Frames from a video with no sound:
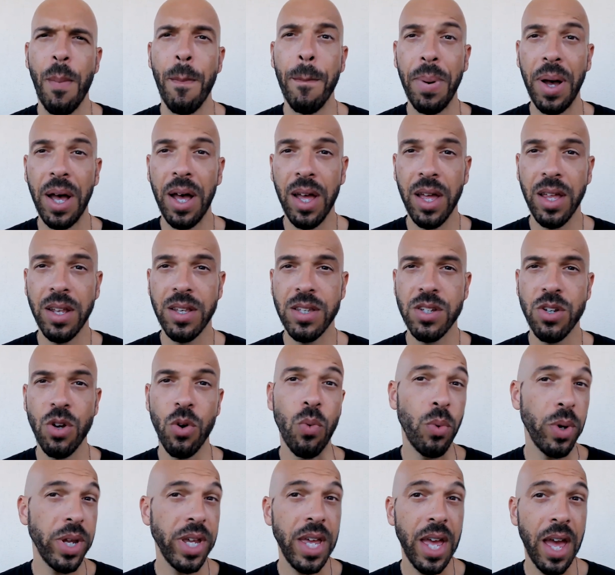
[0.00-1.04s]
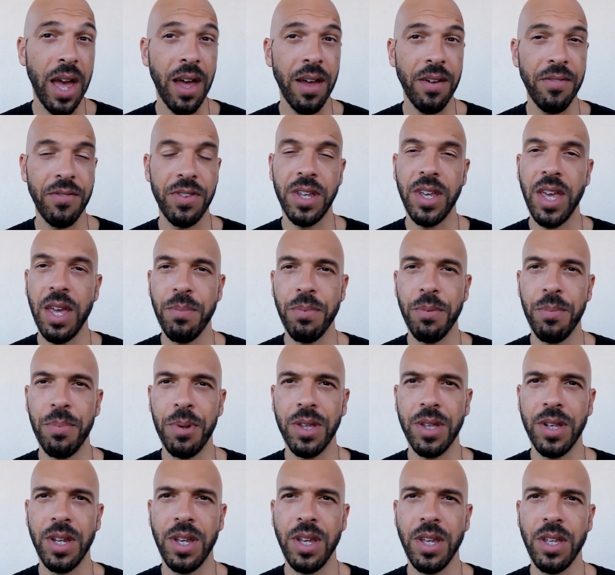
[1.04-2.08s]
but we have the
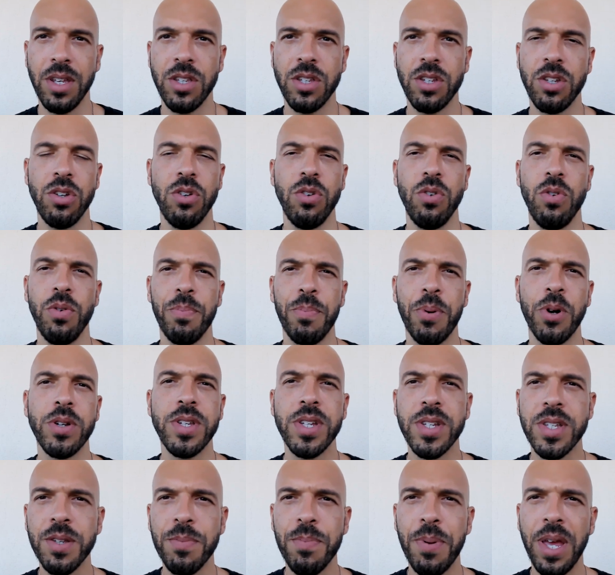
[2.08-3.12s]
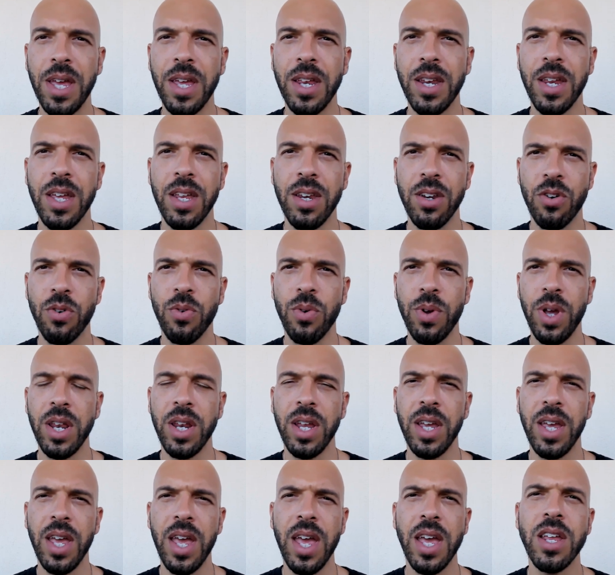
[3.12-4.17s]
capability to participate in
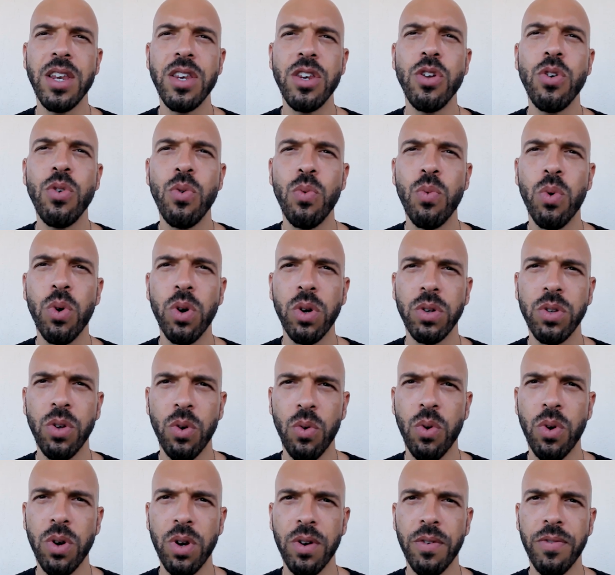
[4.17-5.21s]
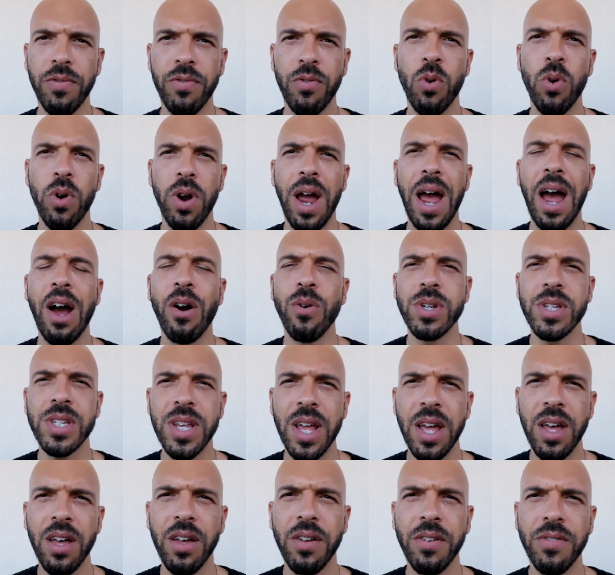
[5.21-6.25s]
creating a New World Order for
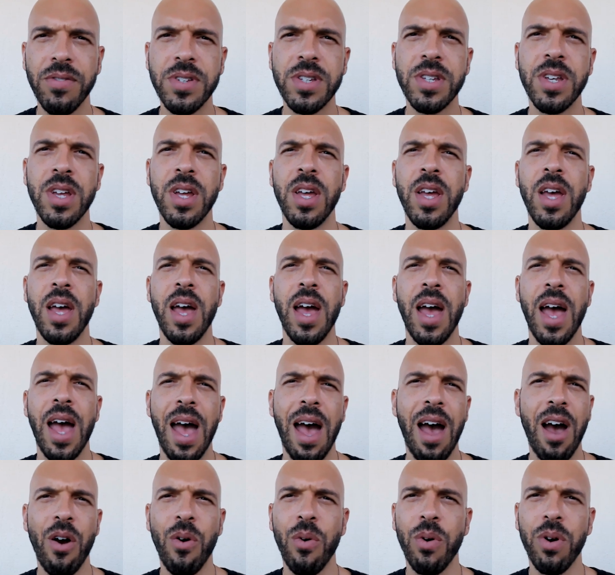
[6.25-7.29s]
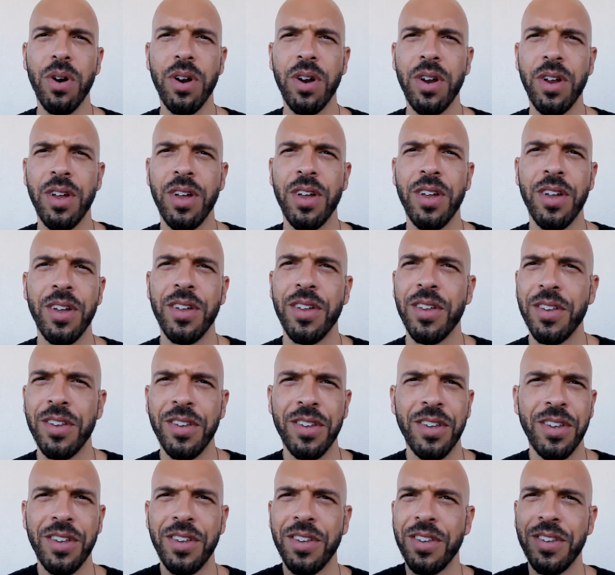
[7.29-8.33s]
ourselves, our
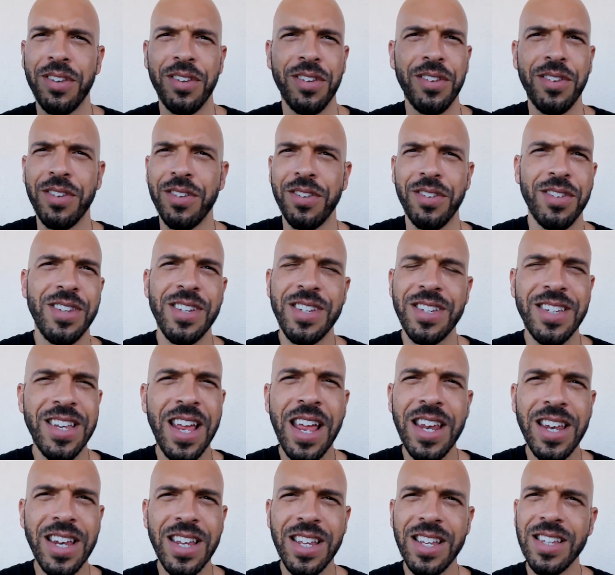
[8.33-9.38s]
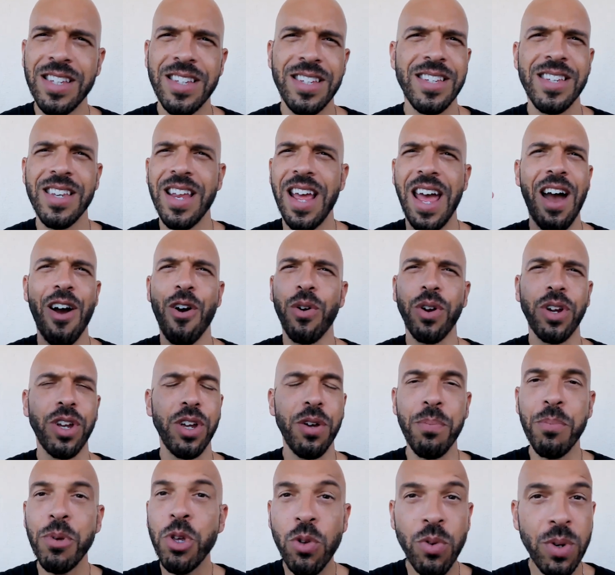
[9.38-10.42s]
descendants, our
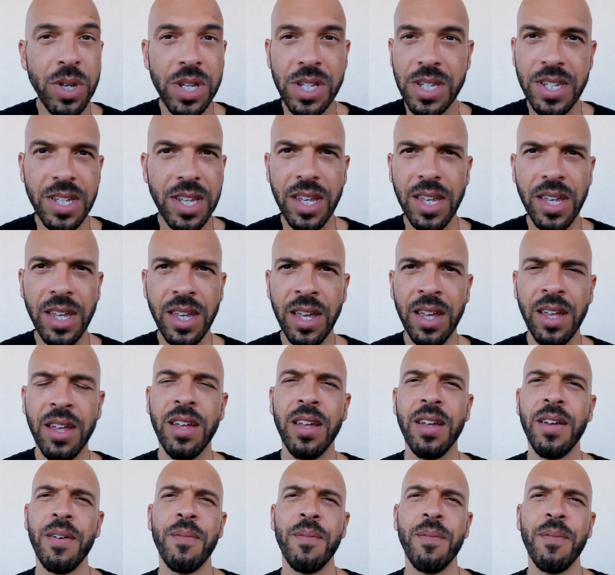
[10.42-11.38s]
community,